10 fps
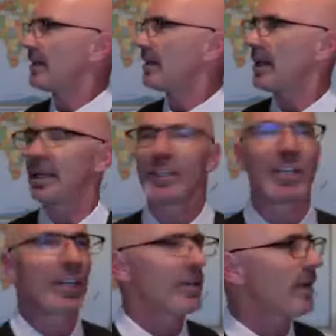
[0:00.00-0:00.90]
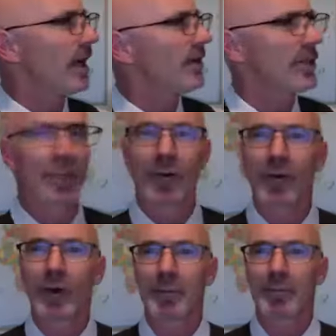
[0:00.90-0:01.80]
and you look around, you don't know
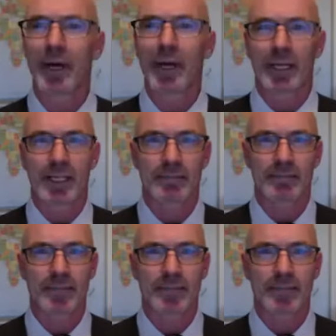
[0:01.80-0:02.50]
where to park.